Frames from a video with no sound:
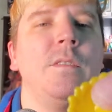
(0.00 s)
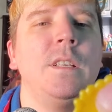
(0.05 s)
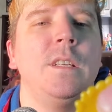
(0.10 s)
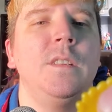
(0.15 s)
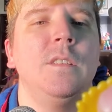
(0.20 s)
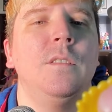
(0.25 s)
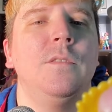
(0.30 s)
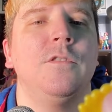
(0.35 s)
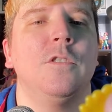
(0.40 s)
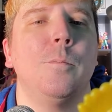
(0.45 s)
a
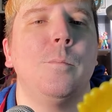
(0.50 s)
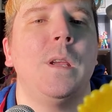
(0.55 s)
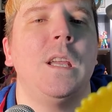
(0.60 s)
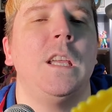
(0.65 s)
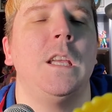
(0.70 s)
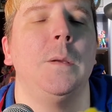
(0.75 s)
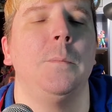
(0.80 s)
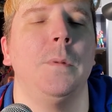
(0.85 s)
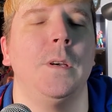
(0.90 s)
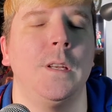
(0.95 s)
deal for
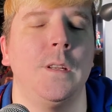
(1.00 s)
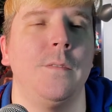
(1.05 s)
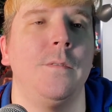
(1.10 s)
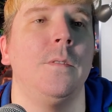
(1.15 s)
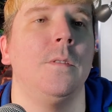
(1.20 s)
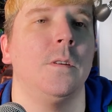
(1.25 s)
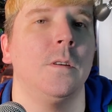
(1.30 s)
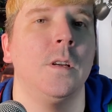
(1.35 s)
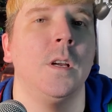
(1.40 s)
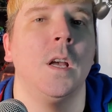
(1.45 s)
me, but if
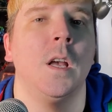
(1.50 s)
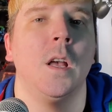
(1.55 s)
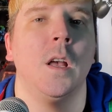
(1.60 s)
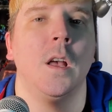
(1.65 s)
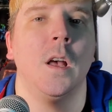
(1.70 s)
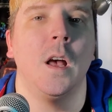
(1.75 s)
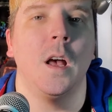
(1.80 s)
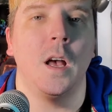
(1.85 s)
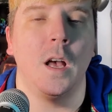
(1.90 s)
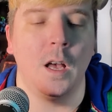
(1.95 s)
you're
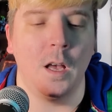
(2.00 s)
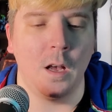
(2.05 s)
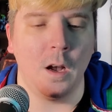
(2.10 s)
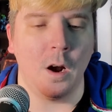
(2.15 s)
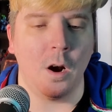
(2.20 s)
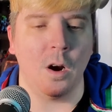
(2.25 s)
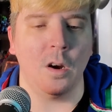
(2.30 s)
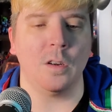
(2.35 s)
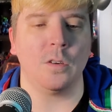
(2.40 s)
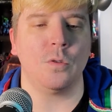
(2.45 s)
a
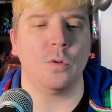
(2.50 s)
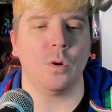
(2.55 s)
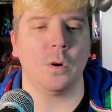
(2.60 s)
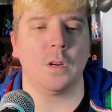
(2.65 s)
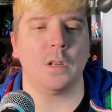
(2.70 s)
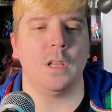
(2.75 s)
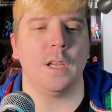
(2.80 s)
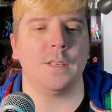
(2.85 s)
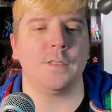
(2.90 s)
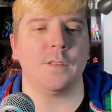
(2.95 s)
hardcore
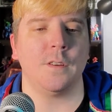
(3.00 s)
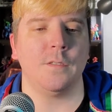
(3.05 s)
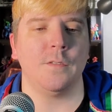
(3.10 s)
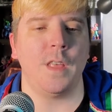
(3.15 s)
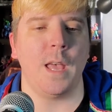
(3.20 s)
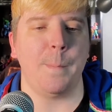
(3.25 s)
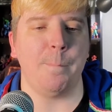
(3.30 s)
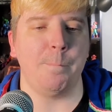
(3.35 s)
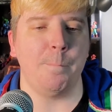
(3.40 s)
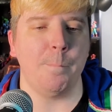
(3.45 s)
collector,
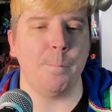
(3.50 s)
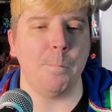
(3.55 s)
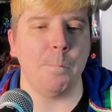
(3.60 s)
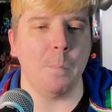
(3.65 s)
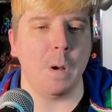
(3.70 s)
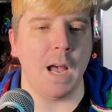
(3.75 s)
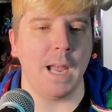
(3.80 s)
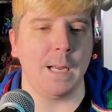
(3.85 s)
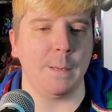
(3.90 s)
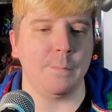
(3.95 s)
that
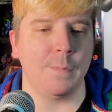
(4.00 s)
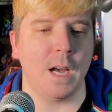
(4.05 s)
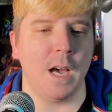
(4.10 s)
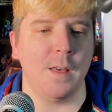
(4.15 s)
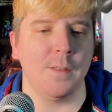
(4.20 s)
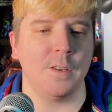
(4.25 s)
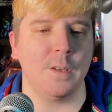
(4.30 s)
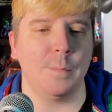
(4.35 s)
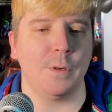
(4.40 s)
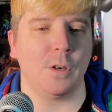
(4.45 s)
might
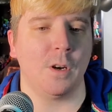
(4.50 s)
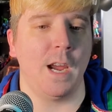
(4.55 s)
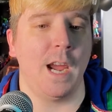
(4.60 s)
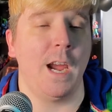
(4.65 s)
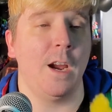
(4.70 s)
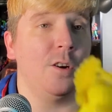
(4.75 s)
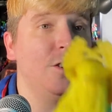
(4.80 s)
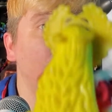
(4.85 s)
bother you. But her hair